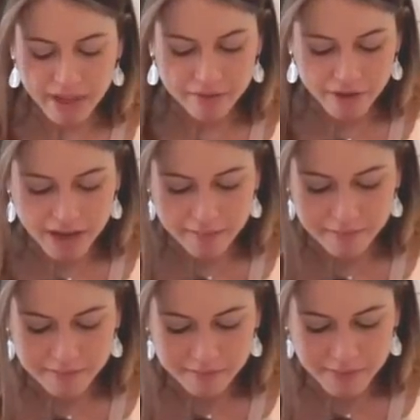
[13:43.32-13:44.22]
big for
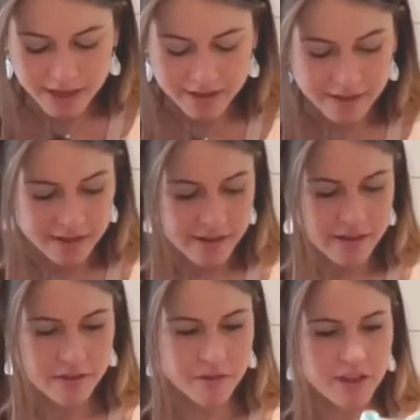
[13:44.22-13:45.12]
him, but
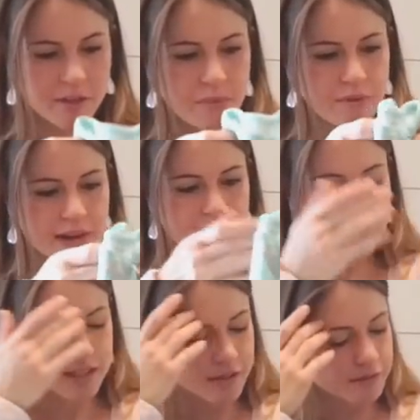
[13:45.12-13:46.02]
we're going to be wearing
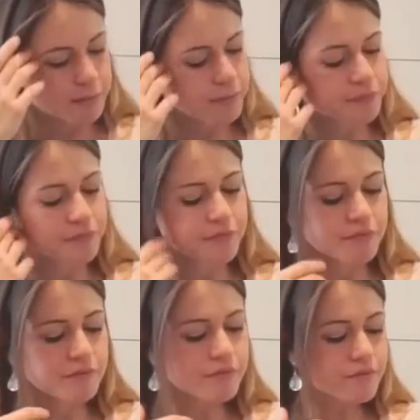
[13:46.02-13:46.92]
it soon.
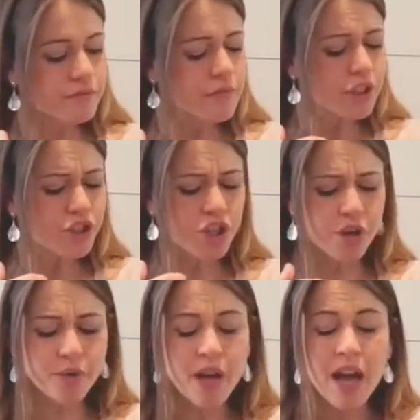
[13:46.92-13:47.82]

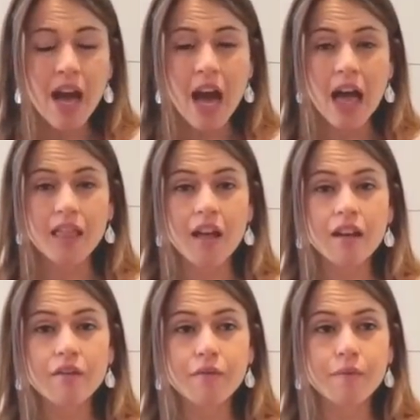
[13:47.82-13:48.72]
So a lot
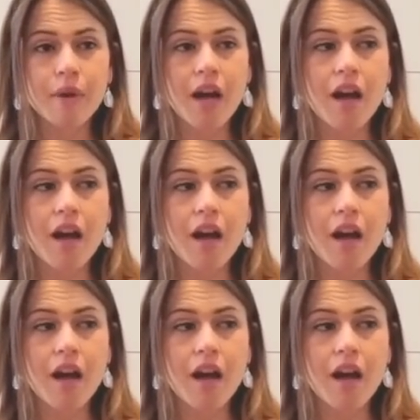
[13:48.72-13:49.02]
of...